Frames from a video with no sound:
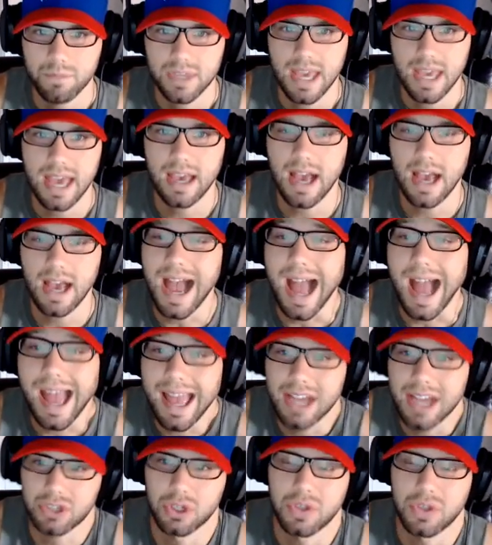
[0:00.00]
Yeah, I
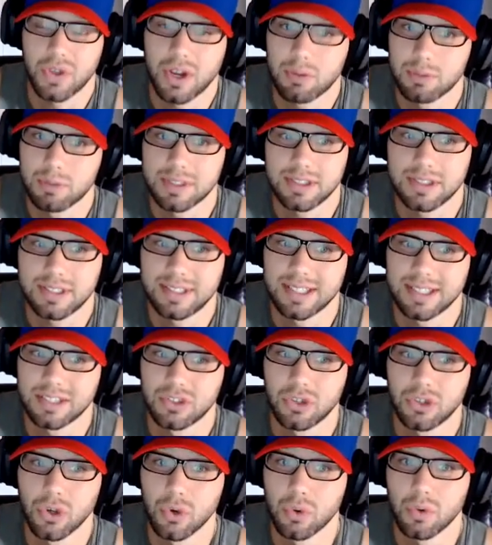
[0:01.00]
actually thought he was
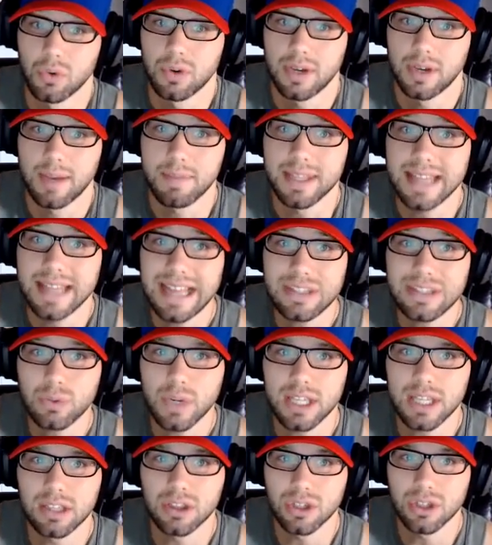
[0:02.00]
6'2". I mean, that's
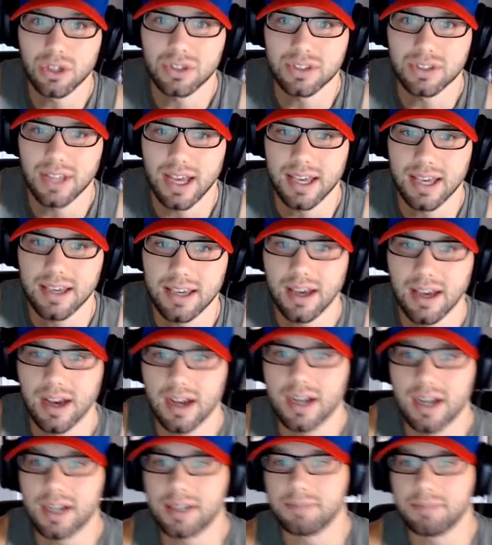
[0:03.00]
what he looks like.
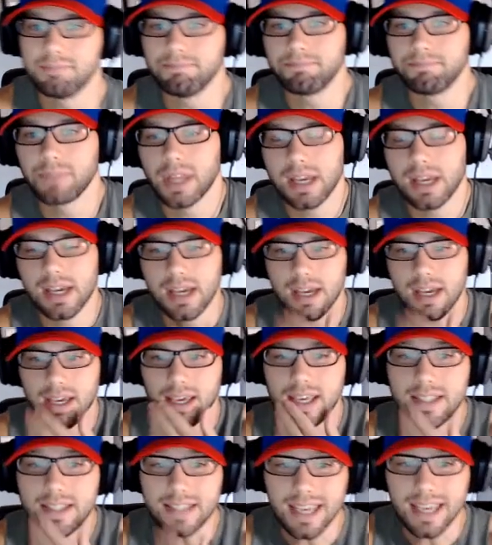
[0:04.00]

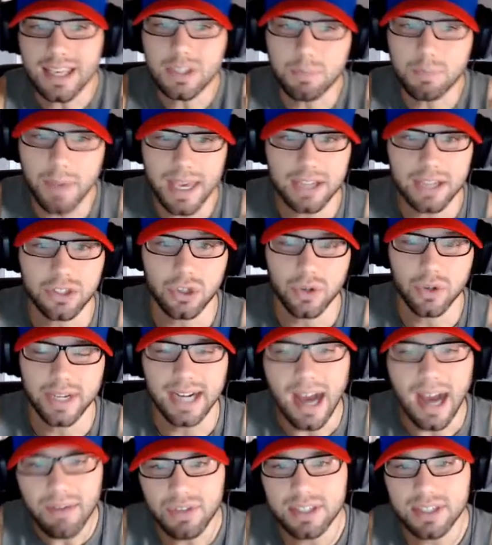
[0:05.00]
He's big, dude,
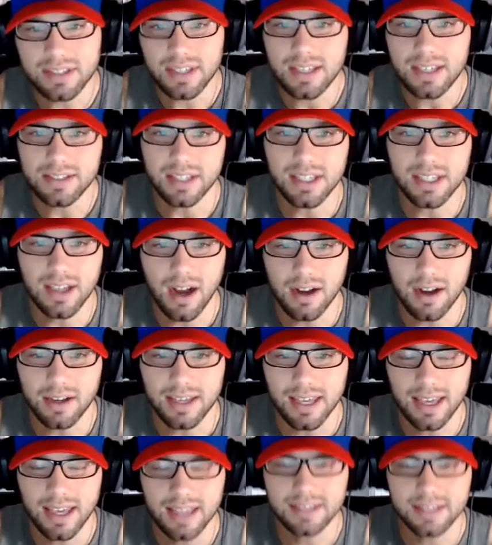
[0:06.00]
and obviously he's a young
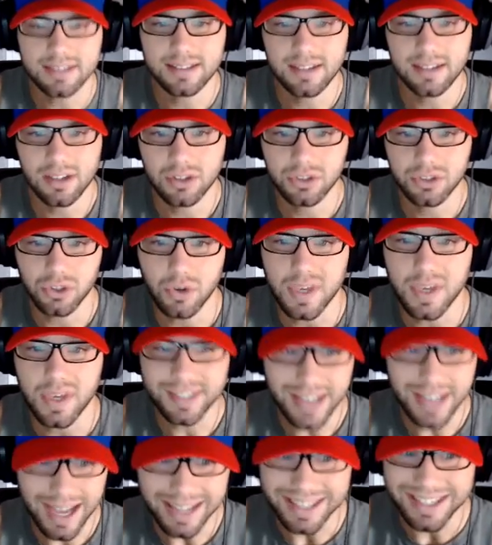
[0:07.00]
kid still, so
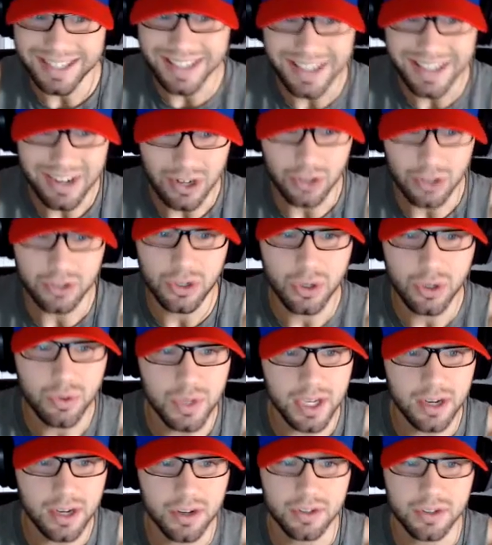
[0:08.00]
he's got 2
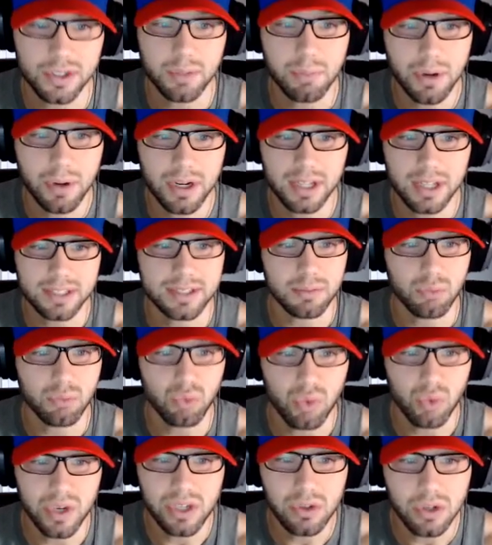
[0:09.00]
years to put on some
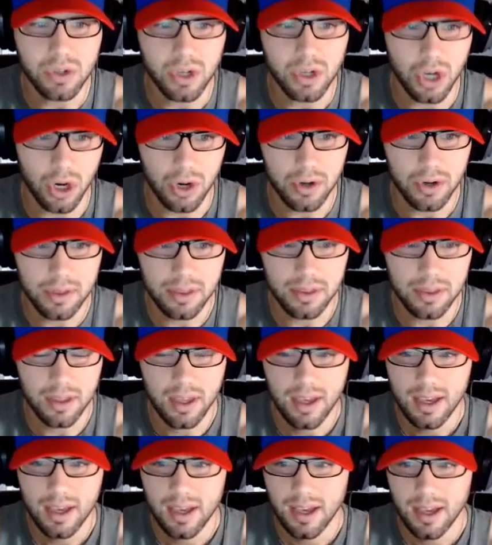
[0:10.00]
real girth.
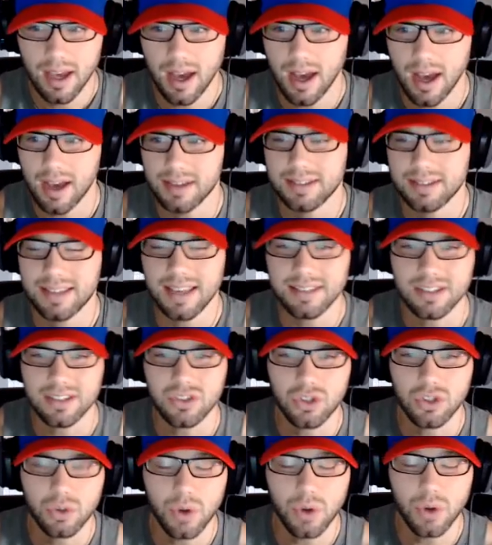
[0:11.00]
Says
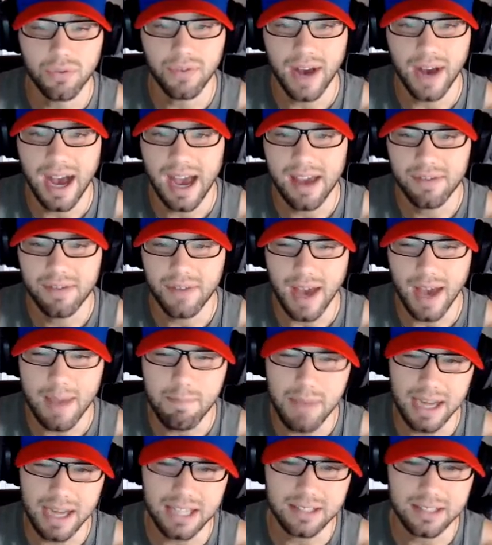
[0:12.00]
he's 205. I
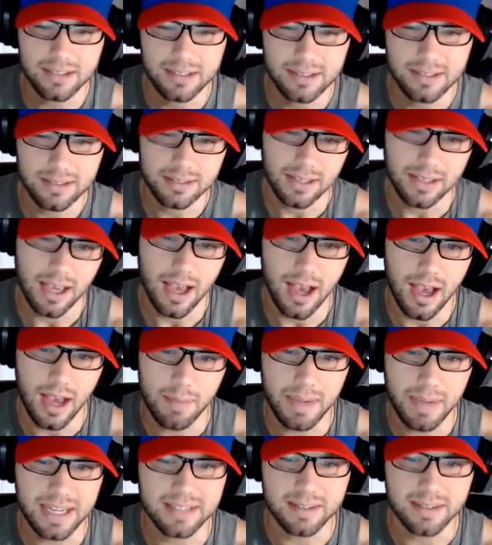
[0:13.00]
bet he's
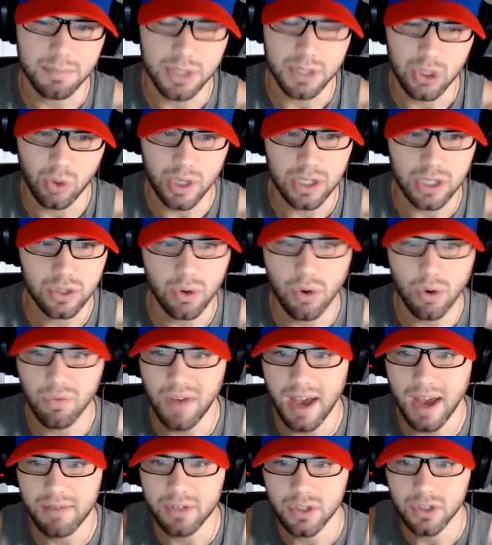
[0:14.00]
in between
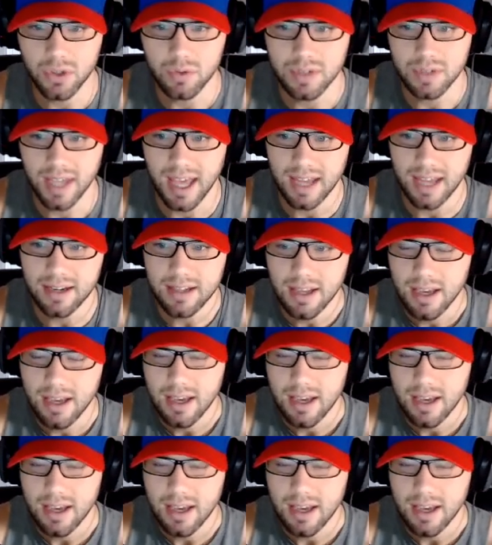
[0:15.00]
205 and 210.